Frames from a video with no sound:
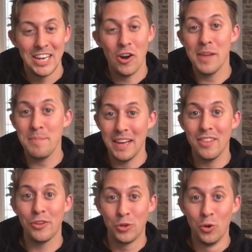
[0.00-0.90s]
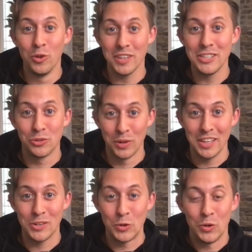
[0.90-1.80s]
Now, I admit, the tool is
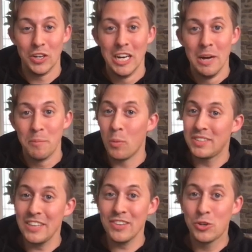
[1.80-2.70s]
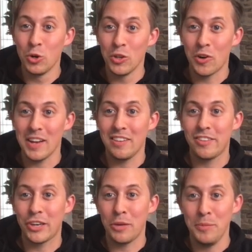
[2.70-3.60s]
really cool, but what's even cooler is
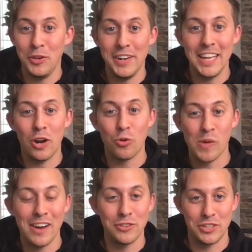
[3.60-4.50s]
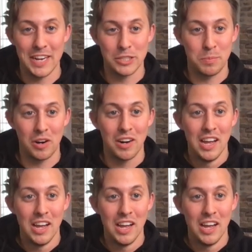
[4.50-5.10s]
the community around Jasper.